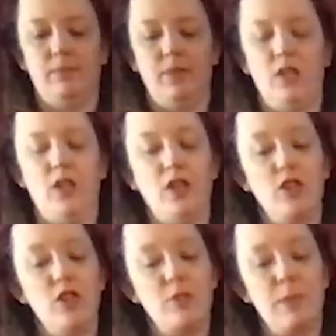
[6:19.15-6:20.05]
You could
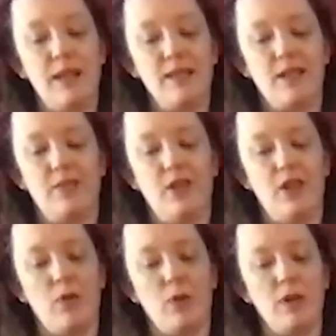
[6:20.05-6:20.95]
use minced if you
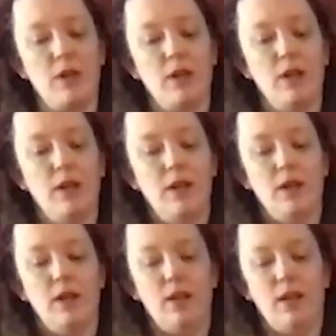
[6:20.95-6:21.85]
don't want to,
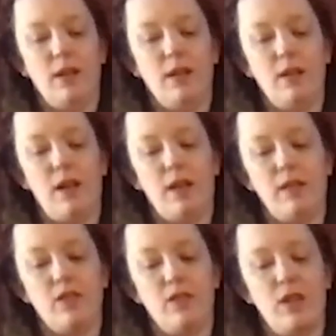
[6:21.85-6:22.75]

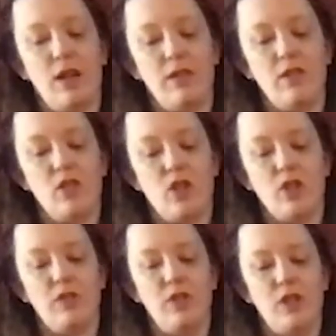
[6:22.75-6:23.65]
out of the
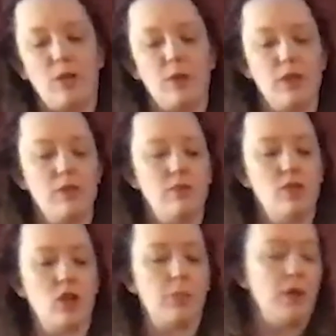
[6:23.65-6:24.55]
jar, if you don't want
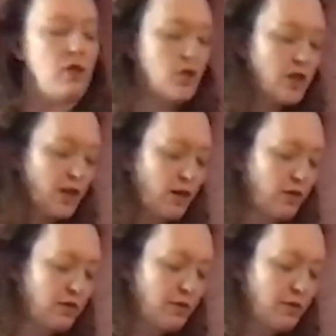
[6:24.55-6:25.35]
to chop it yourself.